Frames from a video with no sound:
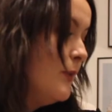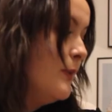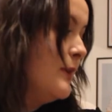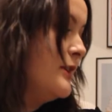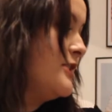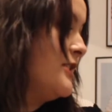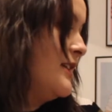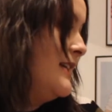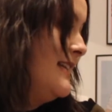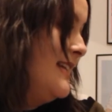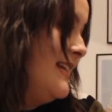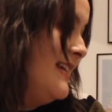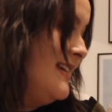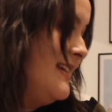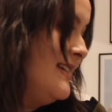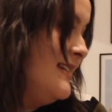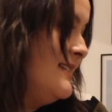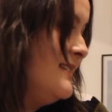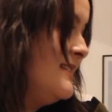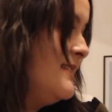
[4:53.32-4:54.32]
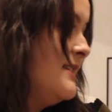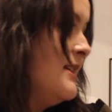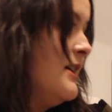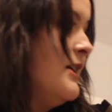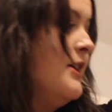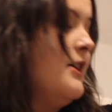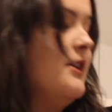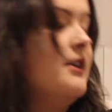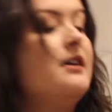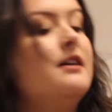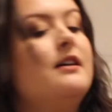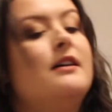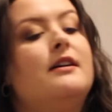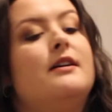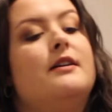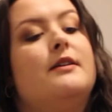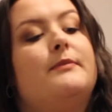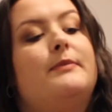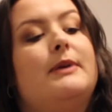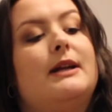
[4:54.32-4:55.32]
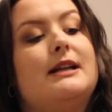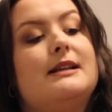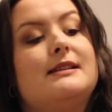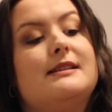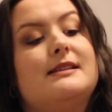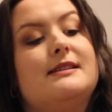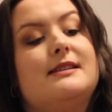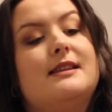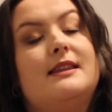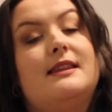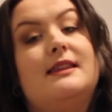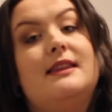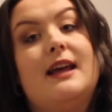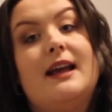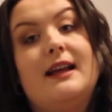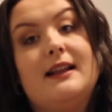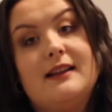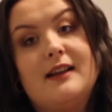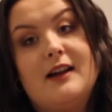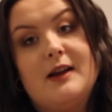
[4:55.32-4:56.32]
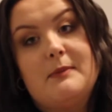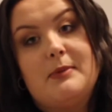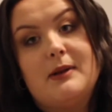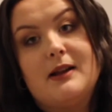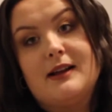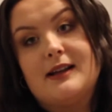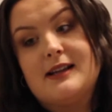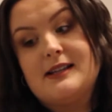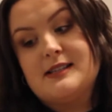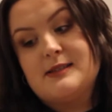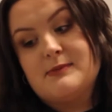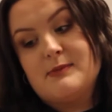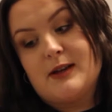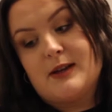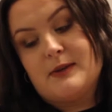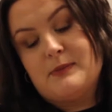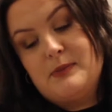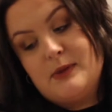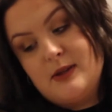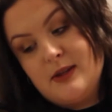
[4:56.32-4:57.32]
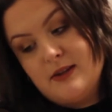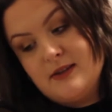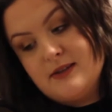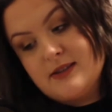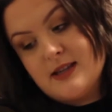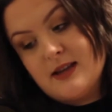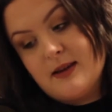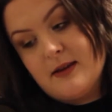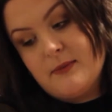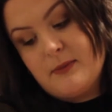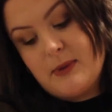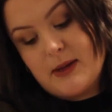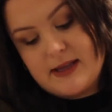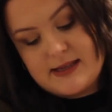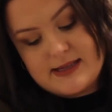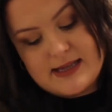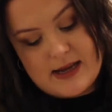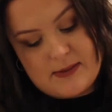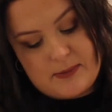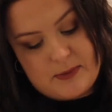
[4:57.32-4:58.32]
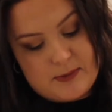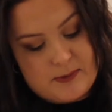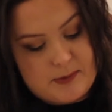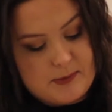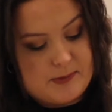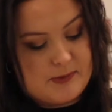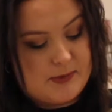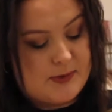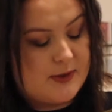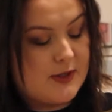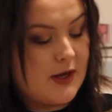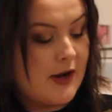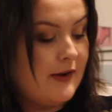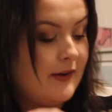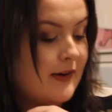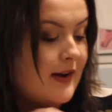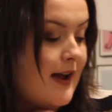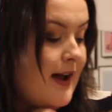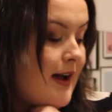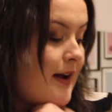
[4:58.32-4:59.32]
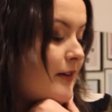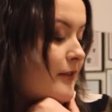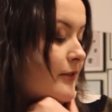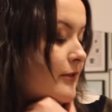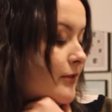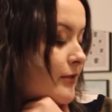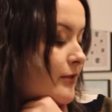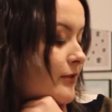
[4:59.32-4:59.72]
which I need because it's the thing that I plug into my computer because Apple don't have